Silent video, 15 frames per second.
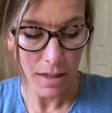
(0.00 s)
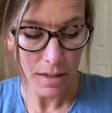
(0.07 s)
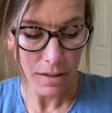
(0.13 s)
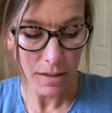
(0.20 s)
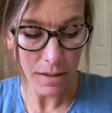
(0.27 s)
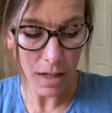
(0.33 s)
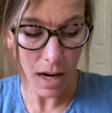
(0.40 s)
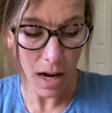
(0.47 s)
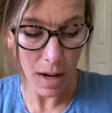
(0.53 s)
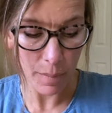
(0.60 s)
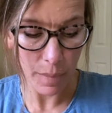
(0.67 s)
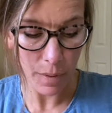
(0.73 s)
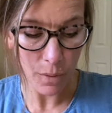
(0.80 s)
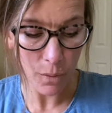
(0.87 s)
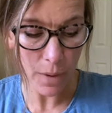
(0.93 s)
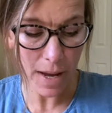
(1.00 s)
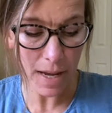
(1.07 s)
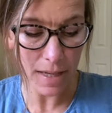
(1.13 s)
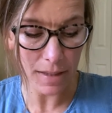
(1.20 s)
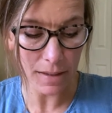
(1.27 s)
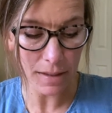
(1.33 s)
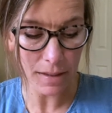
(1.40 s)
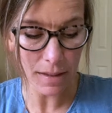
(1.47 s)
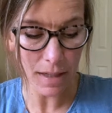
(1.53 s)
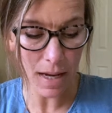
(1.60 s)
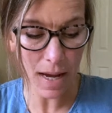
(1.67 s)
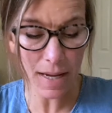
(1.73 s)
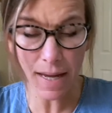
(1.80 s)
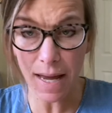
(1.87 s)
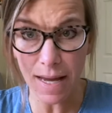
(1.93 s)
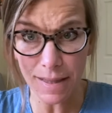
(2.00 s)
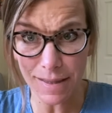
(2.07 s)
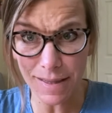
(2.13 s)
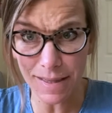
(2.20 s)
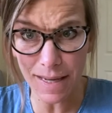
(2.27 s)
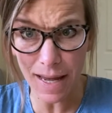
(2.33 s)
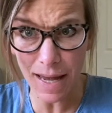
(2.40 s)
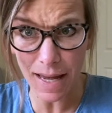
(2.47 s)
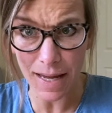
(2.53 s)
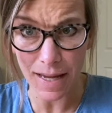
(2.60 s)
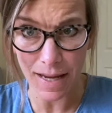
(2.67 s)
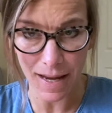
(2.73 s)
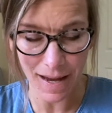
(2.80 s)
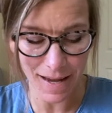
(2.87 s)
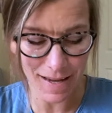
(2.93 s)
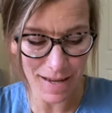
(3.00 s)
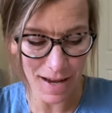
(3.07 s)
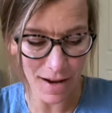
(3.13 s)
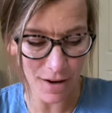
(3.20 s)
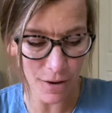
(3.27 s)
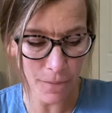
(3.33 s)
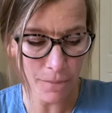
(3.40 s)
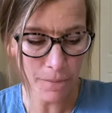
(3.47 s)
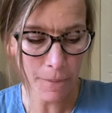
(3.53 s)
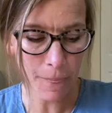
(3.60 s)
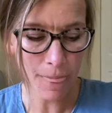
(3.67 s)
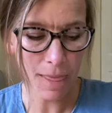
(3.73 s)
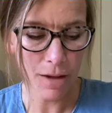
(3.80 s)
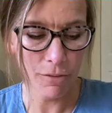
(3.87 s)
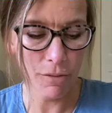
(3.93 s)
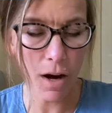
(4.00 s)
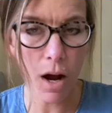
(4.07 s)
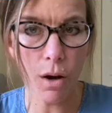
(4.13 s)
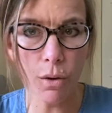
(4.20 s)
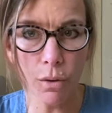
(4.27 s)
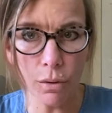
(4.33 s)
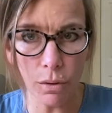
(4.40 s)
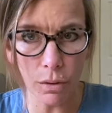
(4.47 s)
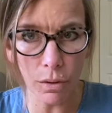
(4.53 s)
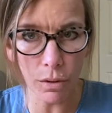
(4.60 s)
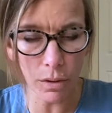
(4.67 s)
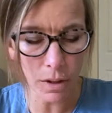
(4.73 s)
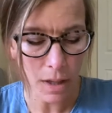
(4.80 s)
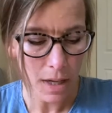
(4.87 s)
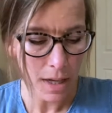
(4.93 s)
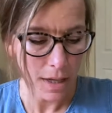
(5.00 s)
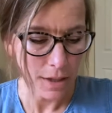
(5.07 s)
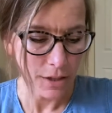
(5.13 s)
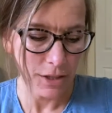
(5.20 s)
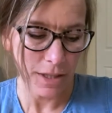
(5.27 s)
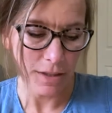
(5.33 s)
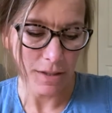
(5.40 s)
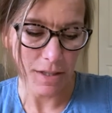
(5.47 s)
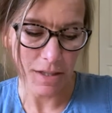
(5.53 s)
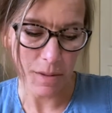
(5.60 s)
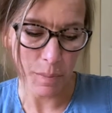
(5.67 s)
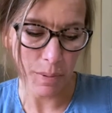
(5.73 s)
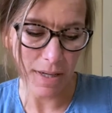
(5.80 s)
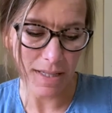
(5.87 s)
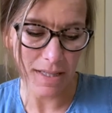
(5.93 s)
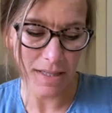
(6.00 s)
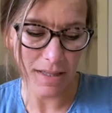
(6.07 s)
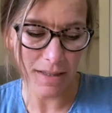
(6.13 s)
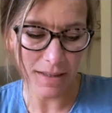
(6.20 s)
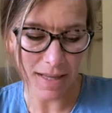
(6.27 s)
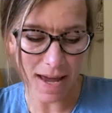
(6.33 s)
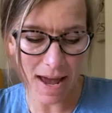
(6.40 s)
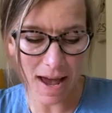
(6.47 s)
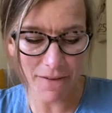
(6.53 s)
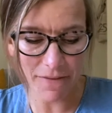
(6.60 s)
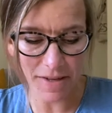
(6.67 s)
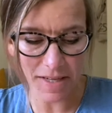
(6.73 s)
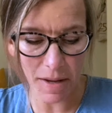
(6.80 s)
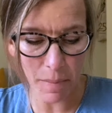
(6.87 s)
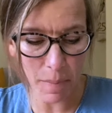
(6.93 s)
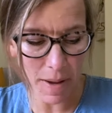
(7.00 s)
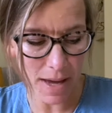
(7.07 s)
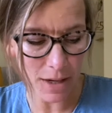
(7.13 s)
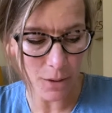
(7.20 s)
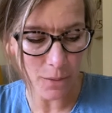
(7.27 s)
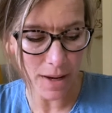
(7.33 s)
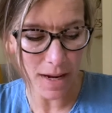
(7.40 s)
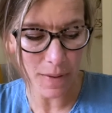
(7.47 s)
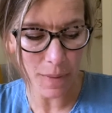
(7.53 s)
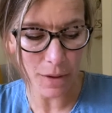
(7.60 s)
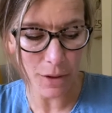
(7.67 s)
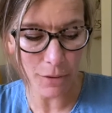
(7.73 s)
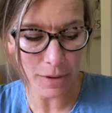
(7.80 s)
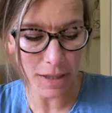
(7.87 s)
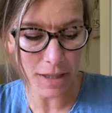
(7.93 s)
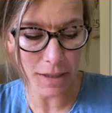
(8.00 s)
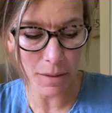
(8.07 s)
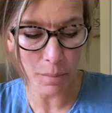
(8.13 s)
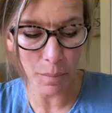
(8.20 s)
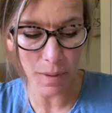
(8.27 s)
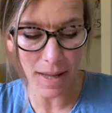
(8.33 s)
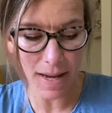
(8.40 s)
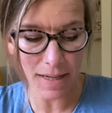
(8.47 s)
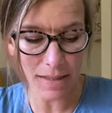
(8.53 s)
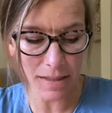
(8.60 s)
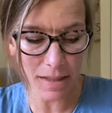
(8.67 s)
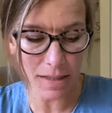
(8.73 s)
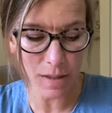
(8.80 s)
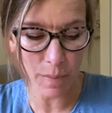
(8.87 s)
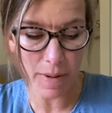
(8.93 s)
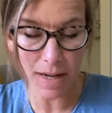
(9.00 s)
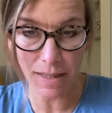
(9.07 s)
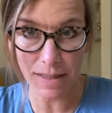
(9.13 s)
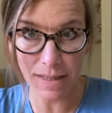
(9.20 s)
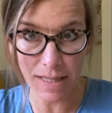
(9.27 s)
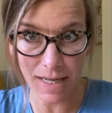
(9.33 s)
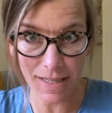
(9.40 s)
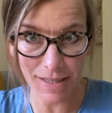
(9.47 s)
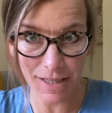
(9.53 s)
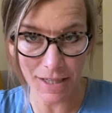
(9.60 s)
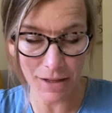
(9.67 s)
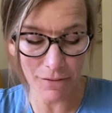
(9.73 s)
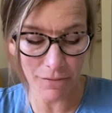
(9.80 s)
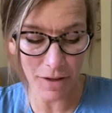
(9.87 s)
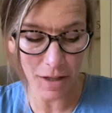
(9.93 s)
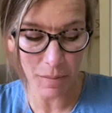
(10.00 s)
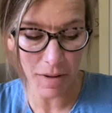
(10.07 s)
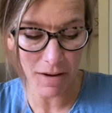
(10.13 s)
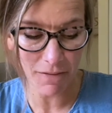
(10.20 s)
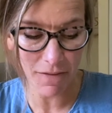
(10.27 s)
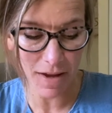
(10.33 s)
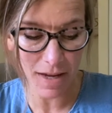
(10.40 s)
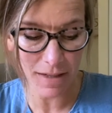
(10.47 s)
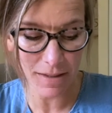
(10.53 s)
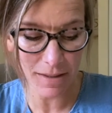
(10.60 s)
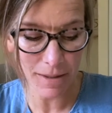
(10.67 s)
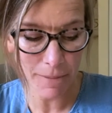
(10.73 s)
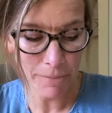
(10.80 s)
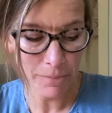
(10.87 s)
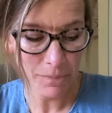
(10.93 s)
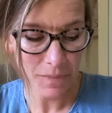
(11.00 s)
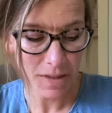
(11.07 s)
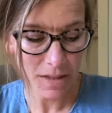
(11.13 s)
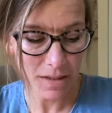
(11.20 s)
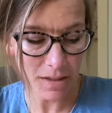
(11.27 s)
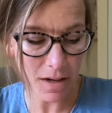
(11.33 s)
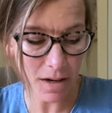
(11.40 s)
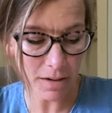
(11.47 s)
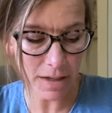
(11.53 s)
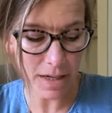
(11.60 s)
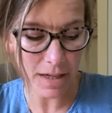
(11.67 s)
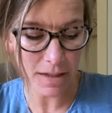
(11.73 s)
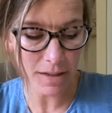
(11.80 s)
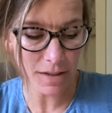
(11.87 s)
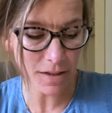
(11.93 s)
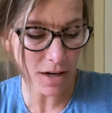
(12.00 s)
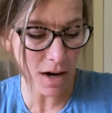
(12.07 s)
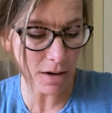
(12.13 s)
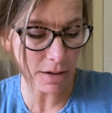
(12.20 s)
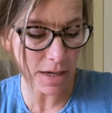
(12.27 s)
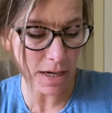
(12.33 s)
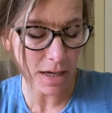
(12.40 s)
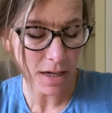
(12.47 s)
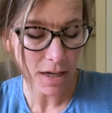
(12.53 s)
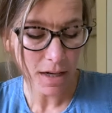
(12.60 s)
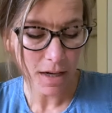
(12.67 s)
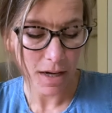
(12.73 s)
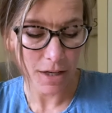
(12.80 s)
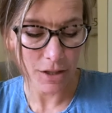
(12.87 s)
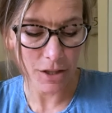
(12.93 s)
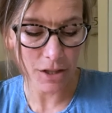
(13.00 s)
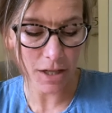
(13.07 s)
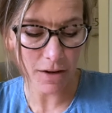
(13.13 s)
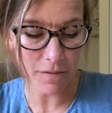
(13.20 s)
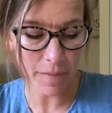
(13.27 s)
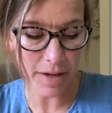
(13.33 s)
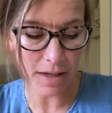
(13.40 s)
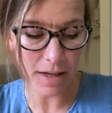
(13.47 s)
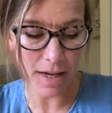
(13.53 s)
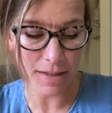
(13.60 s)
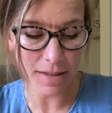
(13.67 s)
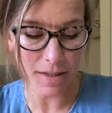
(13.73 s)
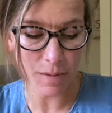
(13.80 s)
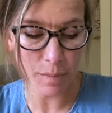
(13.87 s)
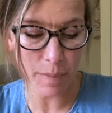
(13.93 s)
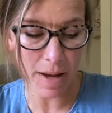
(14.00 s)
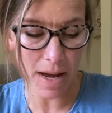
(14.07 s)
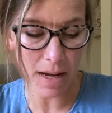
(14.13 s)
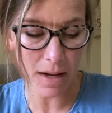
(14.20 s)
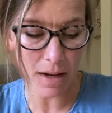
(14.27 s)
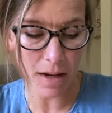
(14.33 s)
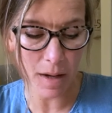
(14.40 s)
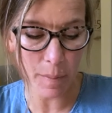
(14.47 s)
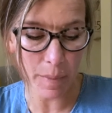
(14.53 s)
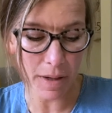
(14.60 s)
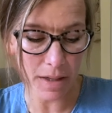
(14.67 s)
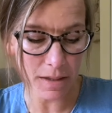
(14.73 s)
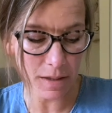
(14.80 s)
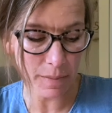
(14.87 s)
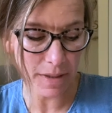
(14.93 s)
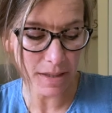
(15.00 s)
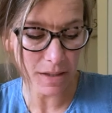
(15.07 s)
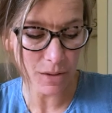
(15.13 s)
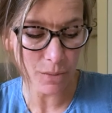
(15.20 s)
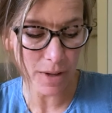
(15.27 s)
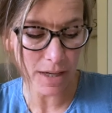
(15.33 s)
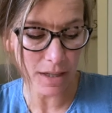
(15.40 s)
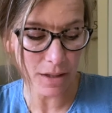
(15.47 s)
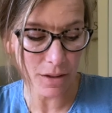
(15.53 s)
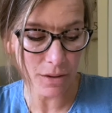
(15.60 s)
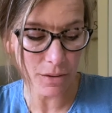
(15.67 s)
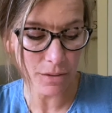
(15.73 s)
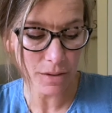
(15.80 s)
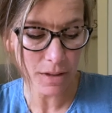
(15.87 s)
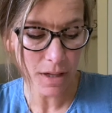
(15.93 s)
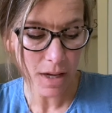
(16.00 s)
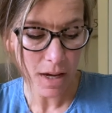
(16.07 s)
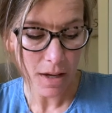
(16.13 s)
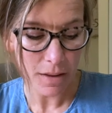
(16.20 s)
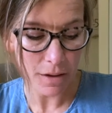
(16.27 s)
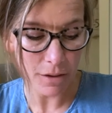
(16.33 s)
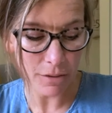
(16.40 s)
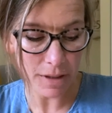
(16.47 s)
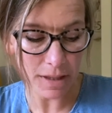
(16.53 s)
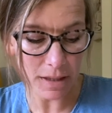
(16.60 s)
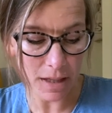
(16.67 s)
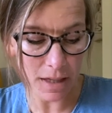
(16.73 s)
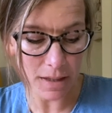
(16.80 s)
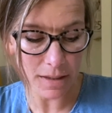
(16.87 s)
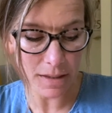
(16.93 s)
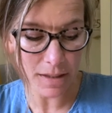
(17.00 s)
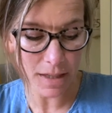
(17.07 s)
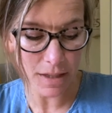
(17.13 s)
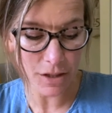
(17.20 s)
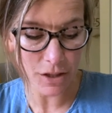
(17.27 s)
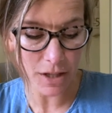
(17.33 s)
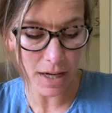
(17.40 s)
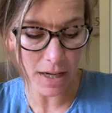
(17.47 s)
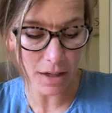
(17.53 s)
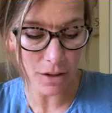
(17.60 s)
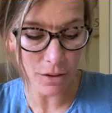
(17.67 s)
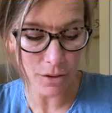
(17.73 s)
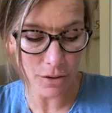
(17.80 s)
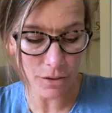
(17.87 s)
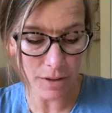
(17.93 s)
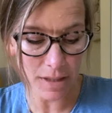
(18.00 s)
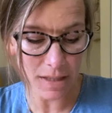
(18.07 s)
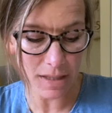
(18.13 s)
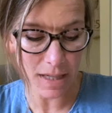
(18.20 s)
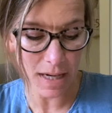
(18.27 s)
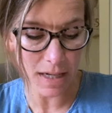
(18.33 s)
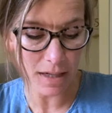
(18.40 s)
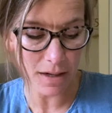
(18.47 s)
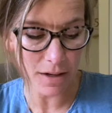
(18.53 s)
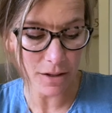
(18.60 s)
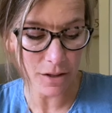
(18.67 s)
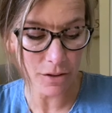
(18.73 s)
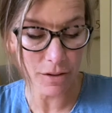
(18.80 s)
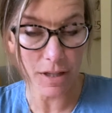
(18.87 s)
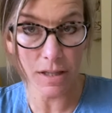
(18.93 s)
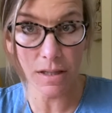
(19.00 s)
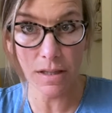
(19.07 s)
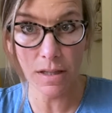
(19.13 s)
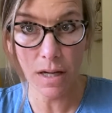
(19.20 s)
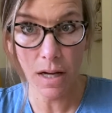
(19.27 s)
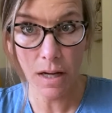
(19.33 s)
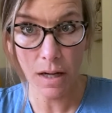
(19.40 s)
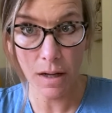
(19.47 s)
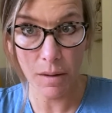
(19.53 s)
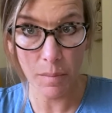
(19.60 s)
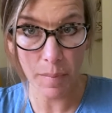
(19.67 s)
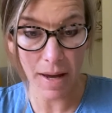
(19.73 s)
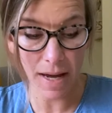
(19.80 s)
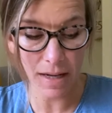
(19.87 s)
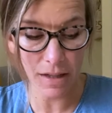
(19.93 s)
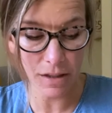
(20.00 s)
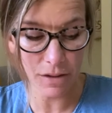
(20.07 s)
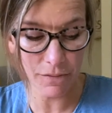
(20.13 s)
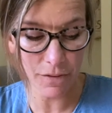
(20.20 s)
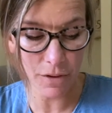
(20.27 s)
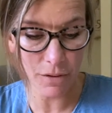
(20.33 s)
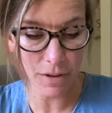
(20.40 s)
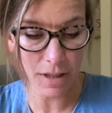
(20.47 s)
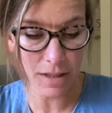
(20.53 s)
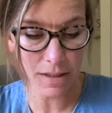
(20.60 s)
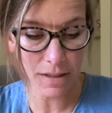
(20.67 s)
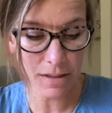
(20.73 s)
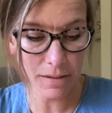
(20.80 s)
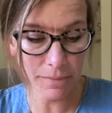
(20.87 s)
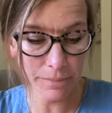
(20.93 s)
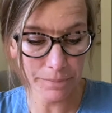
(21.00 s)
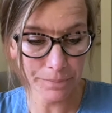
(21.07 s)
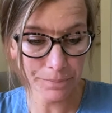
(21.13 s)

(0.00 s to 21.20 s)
Stop, wait, I can't see, I yell. Rahul, Chelsea suppresses a laugh as I bat away at the green and black sunspots dancing in front of my face. Sorry, I shove my glasses back up onto my sweaty nose. The green lawns and giant oak trees lining our streets come back into focus.